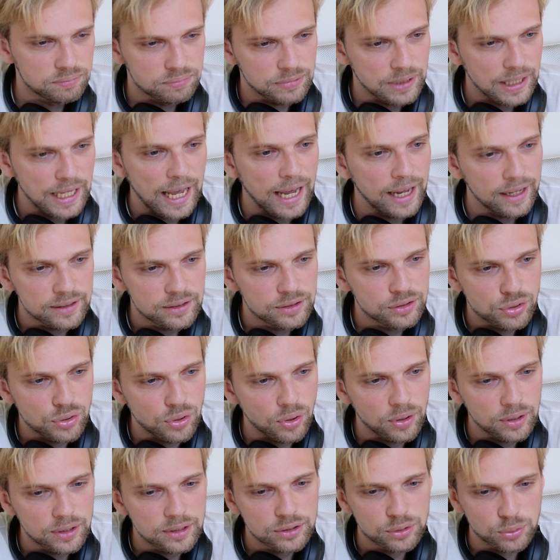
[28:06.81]
CAD
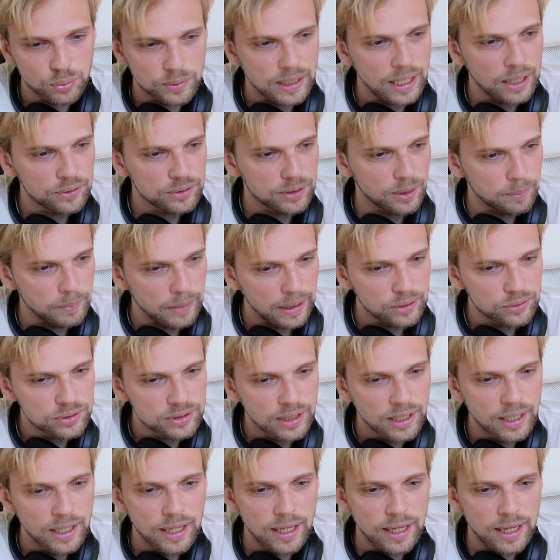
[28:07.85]
drawings without a mouse,
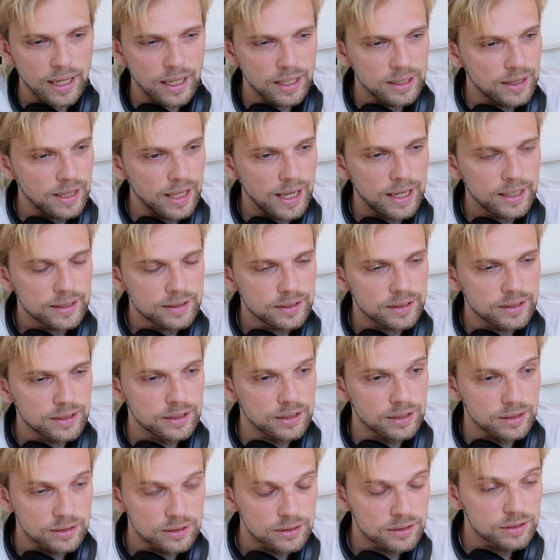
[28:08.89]
and that
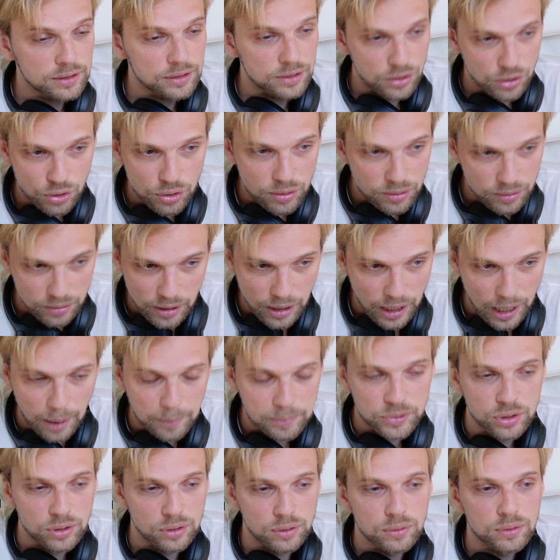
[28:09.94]
is
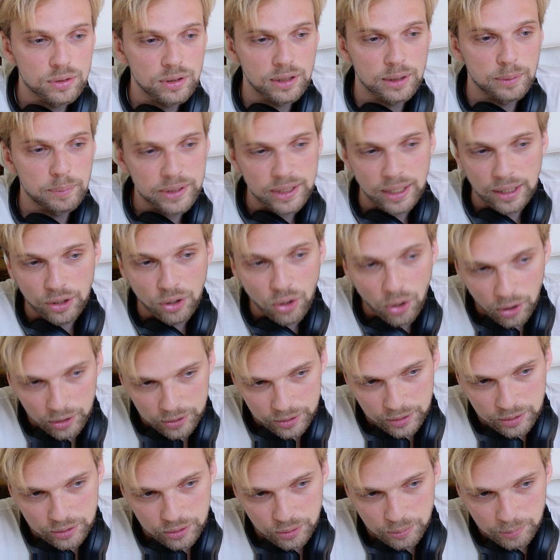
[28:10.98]
absolutely
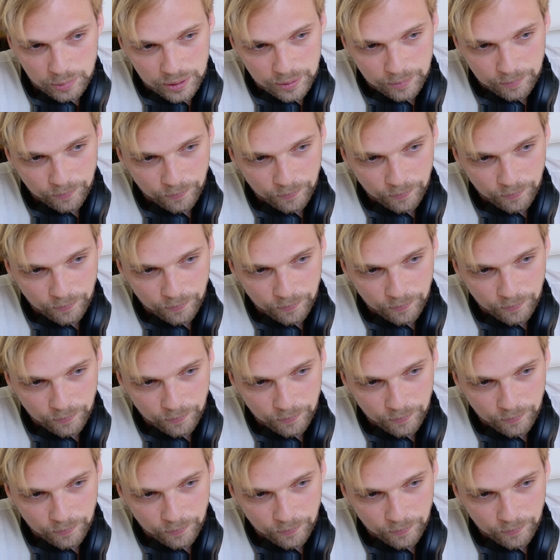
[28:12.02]
psychotic to me.